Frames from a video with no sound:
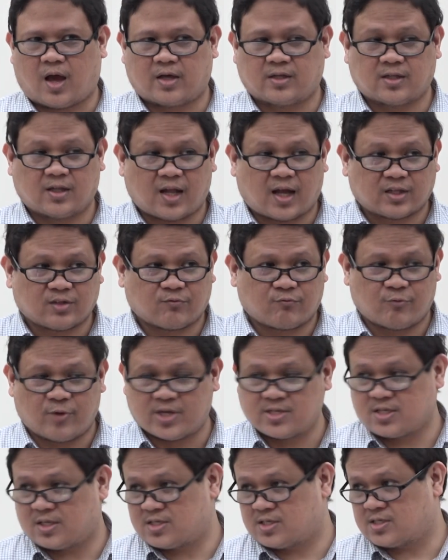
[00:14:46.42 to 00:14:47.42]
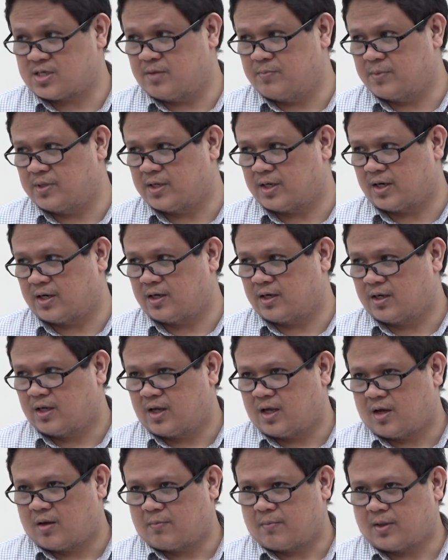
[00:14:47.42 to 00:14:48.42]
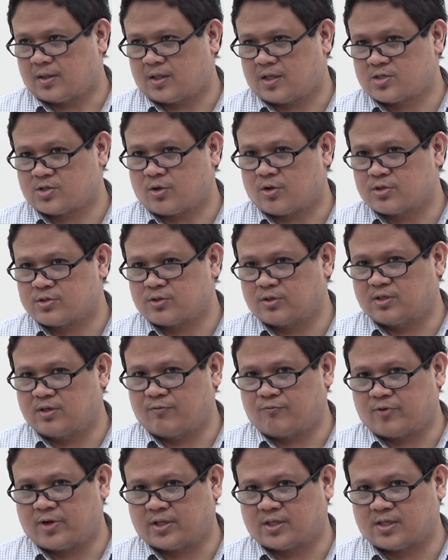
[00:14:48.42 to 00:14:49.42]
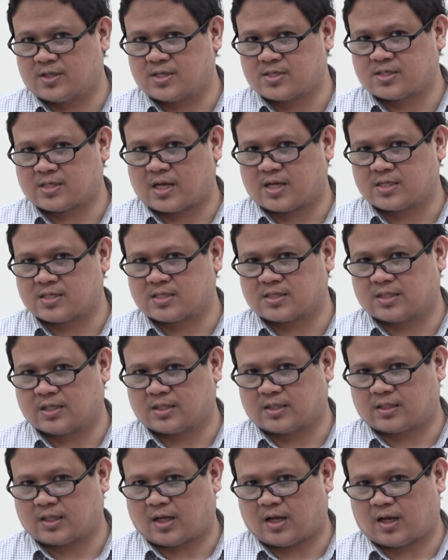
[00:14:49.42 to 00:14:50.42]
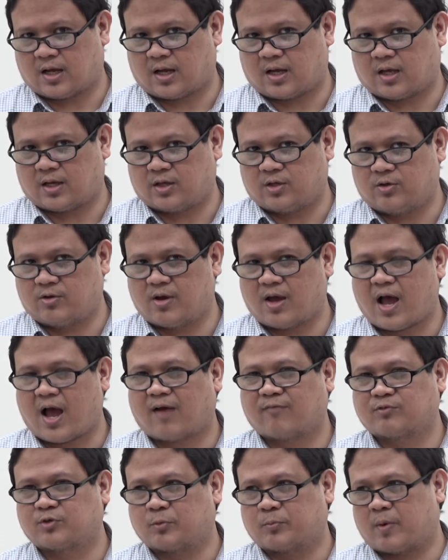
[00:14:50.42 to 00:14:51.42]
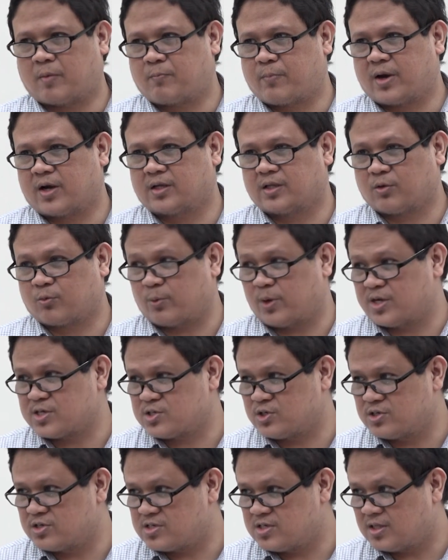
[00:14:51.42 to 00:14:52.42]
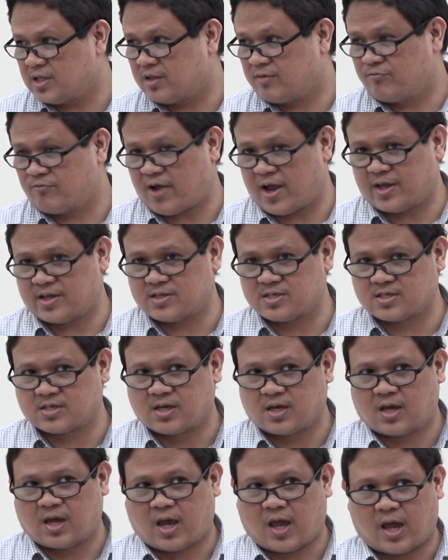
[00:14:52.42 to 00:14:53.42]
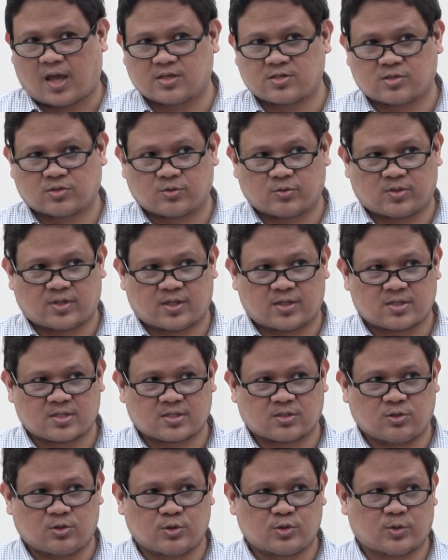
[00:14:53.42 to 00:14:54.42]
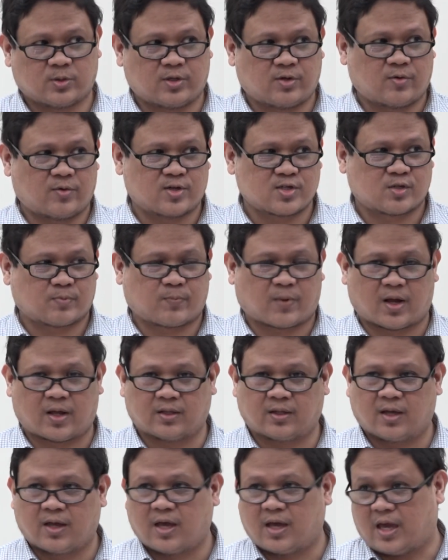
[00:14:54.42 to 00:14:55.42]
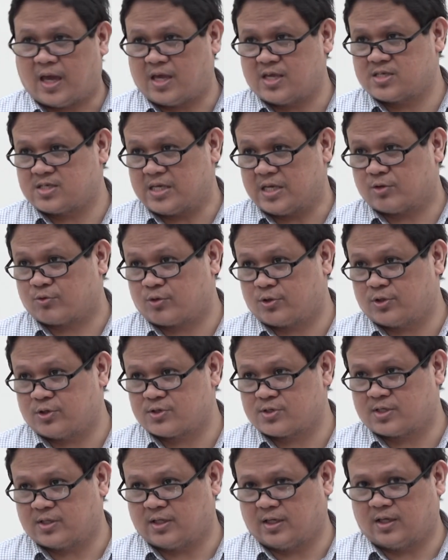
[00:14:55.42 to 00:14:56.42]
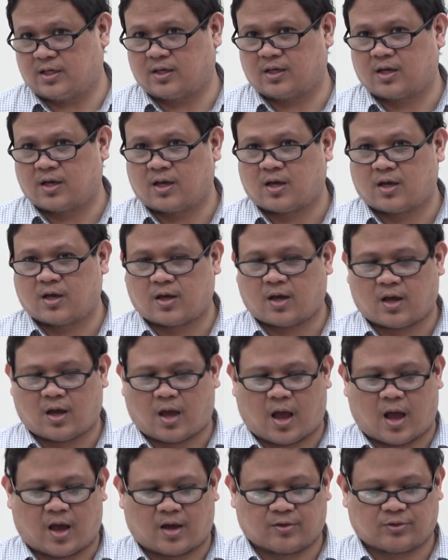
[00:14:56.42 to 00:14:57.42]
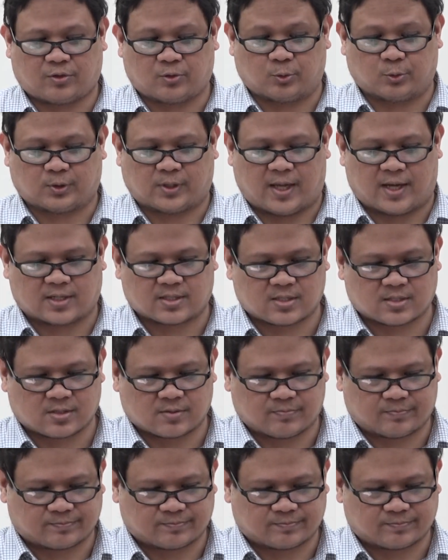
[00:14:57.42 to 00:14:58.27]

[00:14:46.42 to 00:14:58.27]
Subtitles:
In a lot of ways, it's similar, but it's also different in the sense that you have to prepare the questions in advance, and students usually respond asynchronously through text.